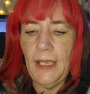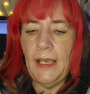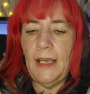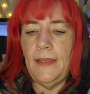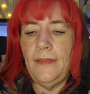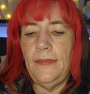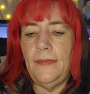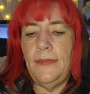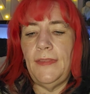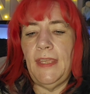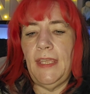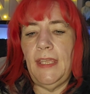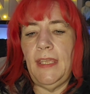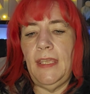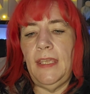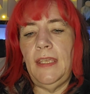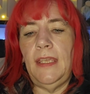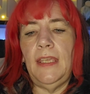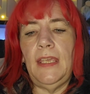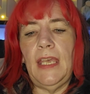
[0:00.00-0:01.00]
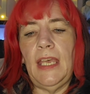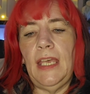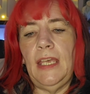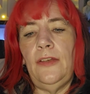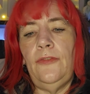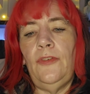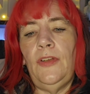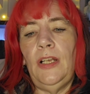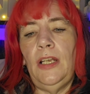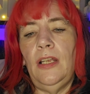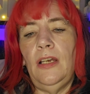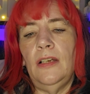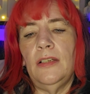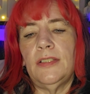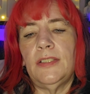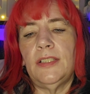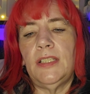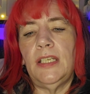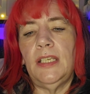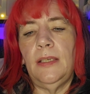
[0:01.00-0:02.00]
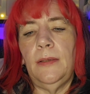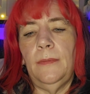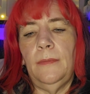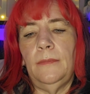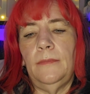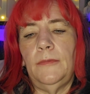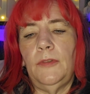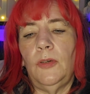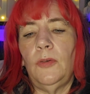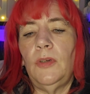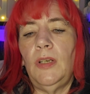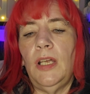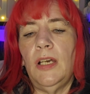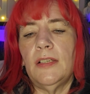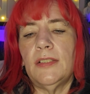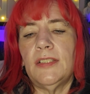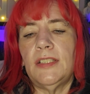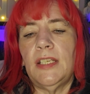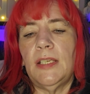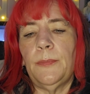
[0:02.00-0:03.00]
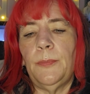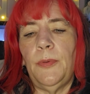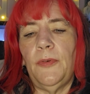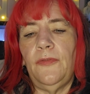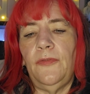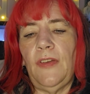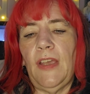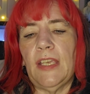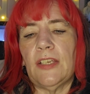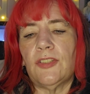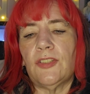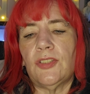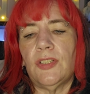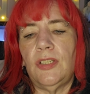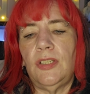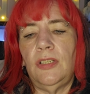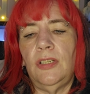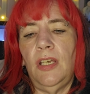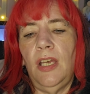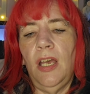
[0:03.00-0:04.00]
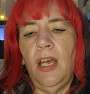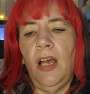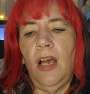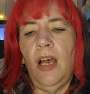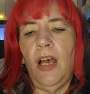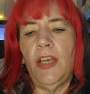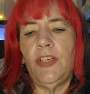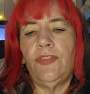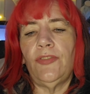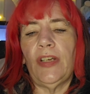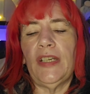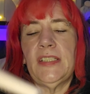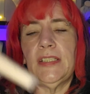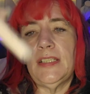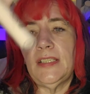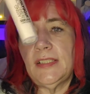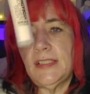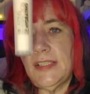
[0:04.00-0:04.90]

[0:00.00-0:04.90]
and the Everlasting or Lasting Perfection Hydrating